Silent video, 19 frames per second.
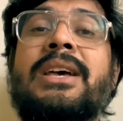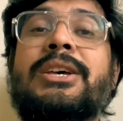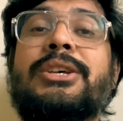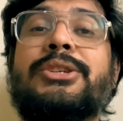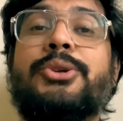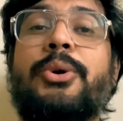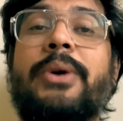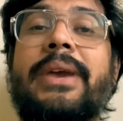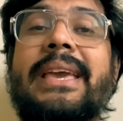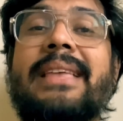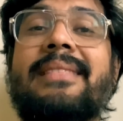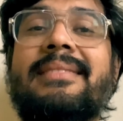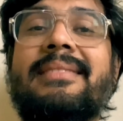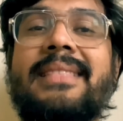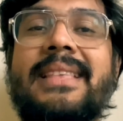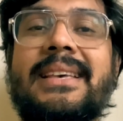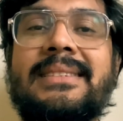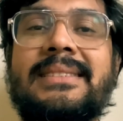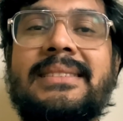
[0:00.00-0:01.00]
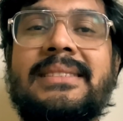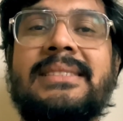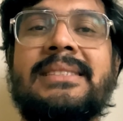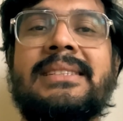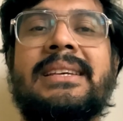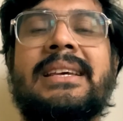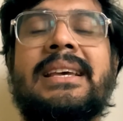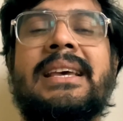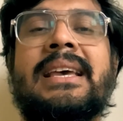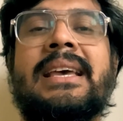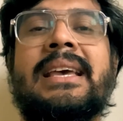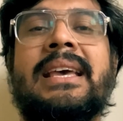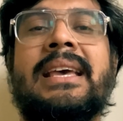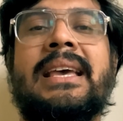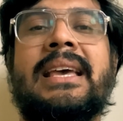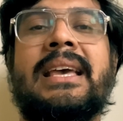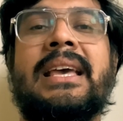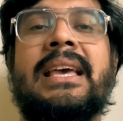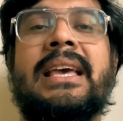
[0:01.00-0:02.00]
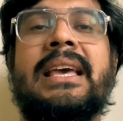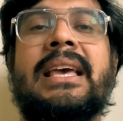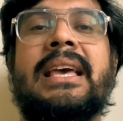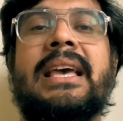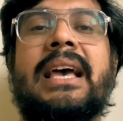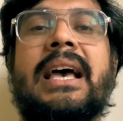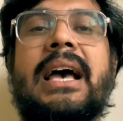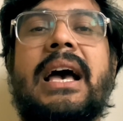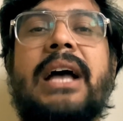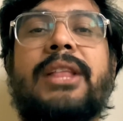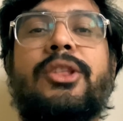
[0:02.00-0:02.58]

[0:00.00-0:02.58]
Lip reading: So in this, a